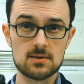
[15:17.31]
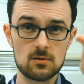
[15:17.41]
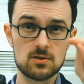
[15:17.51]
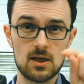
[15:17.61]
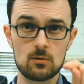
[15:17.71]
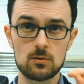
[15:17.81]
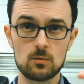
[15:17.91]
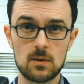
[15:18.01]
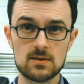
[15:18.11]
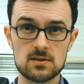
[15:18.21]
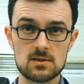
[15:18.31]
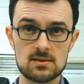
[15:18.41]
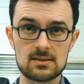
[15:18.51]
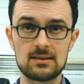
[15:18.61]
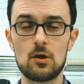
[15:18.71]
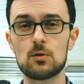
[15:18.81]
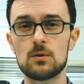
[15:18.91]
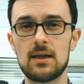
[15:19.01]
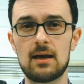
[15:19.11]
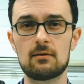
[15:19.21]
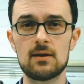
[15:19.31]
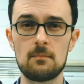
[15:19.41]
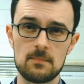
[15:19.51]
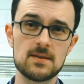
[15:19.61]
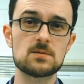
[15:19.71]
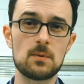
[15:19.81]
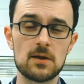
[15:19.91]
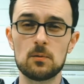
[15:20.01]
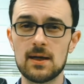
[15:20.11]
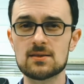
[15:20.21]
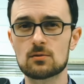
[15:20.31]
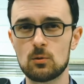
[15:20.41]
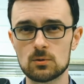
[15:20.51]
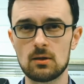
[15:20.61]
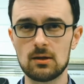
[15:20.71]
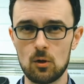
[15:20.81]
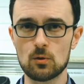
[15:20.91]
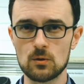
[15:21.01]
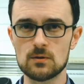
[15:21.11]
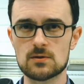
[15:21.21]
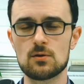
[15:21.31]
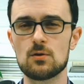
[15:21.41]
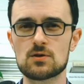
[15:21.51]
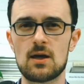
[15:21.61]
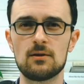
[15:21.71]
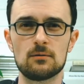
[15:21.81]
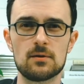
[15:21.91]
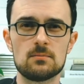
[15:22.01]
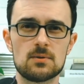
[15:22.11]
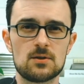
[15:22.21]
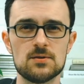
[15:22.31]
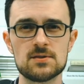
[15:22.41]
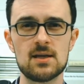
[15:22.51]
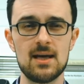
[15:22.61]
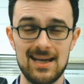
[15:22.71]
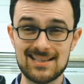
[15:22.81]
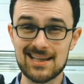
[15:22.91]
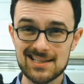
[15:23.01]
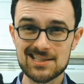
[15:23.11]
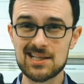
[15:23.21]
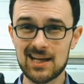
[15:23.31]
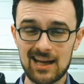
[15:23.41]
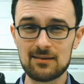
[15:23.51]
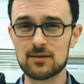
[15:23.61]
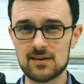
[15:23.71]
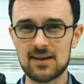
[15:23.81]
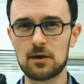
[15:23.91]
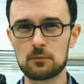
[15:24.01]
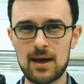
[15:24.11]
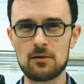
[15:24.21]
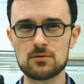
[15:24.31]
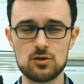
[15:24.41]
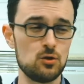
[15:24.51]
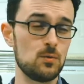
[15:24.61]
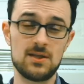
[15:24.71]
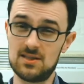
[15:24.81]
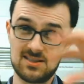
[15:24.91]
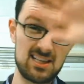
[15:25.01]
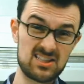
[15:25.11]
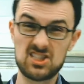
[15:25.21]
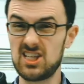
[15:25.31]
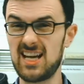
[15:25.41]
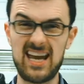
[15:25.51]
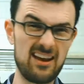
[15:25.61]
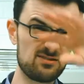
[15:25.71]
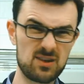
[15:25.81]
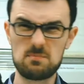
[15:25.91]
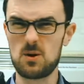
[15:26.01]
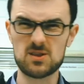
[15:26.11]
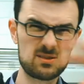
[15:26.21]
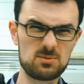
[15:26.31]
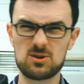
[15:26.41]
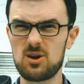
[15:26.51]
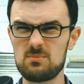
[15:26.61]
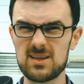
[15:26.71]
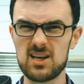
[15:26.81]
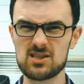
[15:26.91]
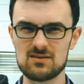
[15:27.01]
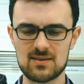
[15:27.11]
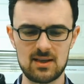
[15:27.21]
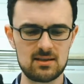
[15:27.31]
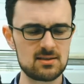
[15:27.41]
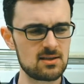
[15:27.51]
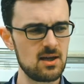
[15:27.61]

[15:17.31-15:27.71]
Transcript: So check all the ones just in this local area. This, by the way, is called a local search algorithm because it does check everything around you. It just doesn't check every possible combination of colors.